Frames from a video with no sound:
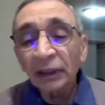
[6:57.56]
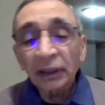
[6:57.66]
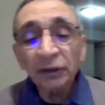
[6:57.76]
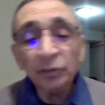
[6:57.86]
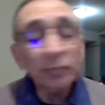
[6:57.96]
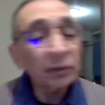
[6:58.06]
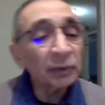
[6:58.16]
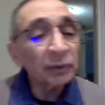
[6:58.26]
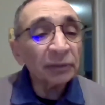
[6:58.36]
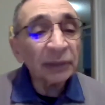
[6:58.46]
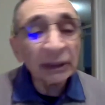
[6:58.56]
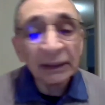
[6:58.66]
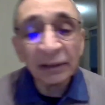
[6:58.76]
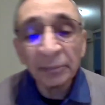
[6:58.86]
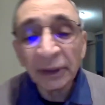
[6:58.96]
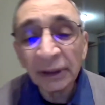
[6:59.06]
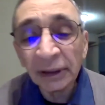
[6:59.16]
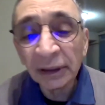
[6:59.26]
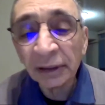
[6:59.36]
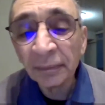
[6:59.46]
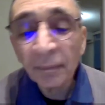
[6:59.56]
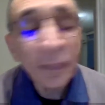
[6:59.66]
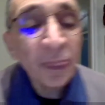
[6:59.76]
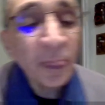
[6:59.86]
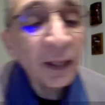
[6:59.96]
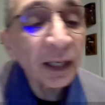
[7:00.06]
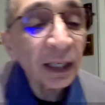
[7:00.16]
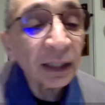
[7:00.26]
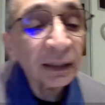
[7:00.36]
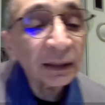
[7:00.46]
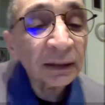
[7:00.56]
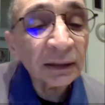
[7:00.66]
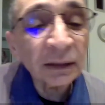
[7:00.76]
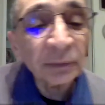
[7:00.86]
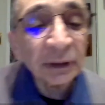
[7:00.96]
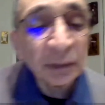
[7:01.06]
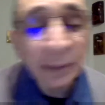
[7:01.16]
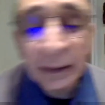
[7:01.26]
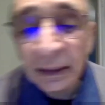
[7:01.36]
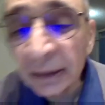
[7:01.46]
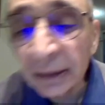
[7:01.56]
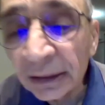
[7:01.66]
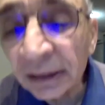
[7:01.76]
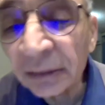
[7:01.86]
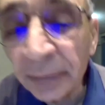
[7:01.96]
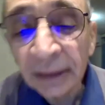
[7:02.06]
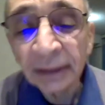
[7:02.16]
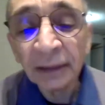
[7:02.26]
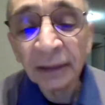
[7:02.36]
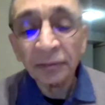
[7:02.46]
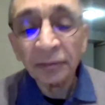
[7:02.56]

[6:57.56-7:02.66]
to be with him at the Samadhi and with the Mandli in Meherabad.